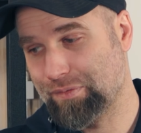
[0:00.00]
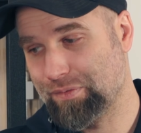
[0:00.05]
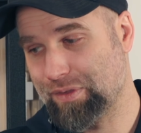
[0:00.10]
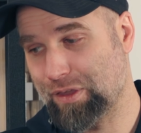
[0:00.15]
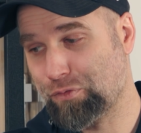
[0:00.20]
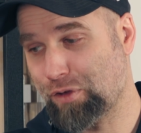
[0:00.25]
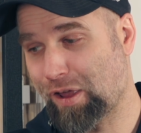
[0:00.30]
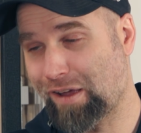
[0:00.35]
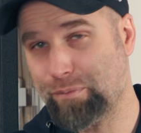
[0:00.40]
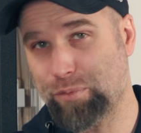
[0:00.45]

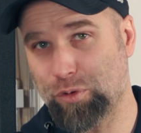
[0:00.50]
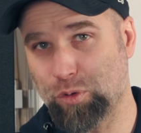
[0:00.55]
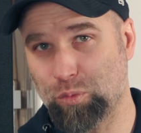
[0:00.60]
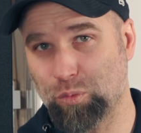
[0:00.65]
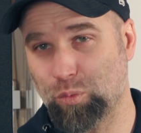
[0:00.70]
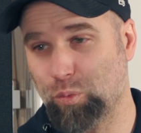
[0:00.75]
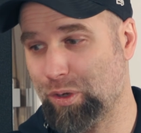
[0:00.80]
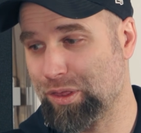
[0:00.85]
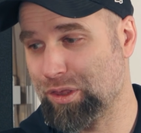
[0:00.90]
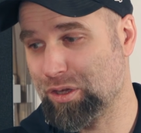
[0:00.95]
If you have
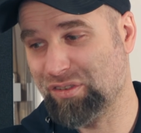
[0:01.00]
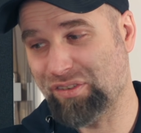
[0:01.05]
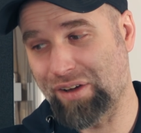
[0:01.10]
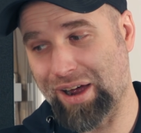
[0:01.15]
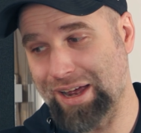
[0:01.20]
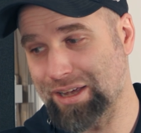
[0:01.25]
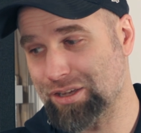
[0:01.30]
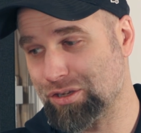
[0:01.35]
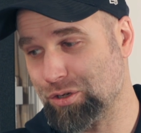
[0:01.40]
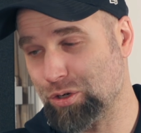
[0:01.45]
brewed with
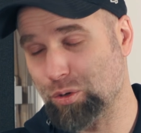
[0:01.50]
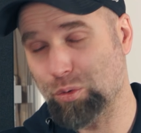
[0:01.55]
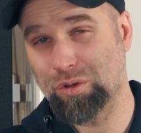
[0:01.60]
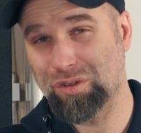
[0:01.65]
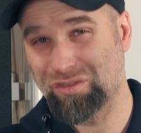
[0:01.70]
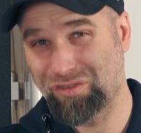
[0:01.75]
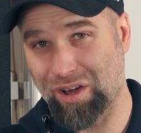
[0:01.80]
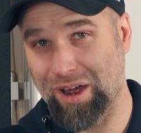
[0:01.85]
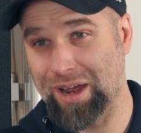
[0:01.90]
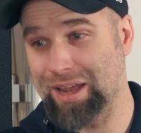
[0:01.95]
kveik, you know
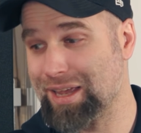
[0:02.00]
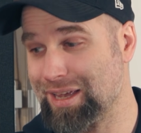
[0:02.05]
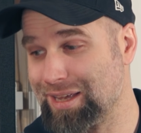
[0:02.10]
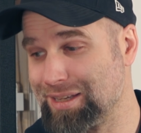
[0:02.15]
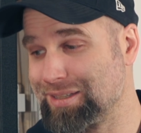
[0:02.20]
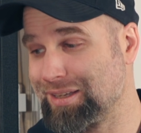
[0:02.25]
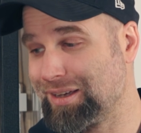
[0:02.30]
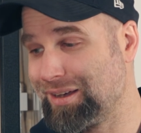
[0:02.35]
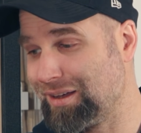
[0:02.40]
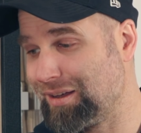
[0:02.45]
kveik
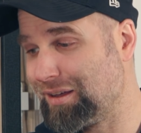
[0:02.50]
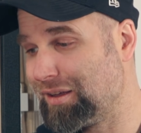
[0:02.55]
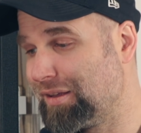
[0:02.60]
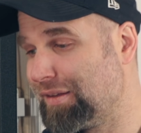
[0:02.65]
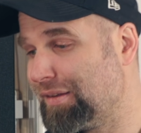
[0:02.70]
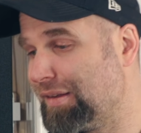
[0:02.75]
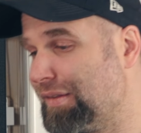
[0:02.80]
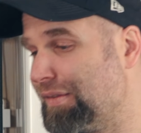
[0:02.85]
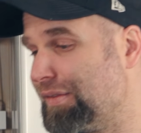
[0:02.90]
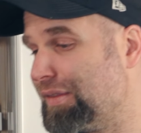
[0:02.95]
is a
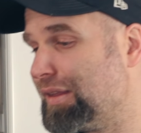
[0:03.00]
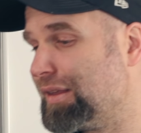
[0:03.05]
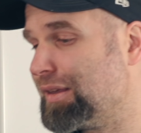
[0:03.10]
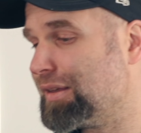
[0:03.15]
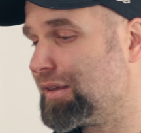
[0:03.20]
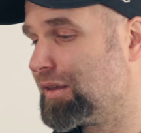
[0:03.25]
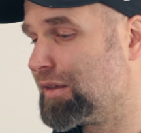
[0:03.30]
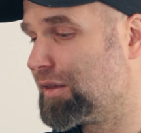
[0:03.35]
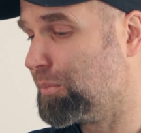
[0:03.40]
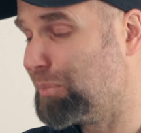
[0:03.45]

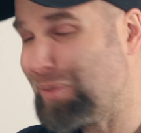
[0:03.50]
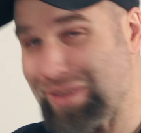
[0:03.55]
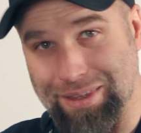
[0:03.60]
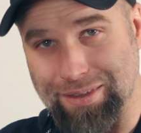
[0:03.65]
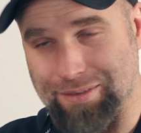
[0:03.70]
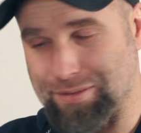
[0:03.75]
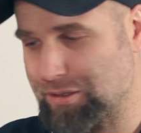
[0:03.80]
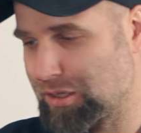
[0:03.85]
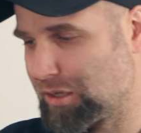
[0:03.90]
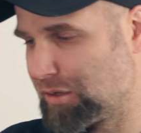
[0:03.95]

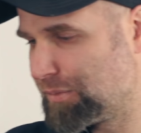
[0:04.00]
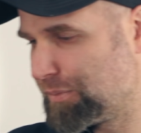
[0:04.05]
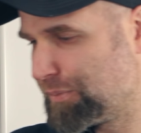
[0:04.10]
beast.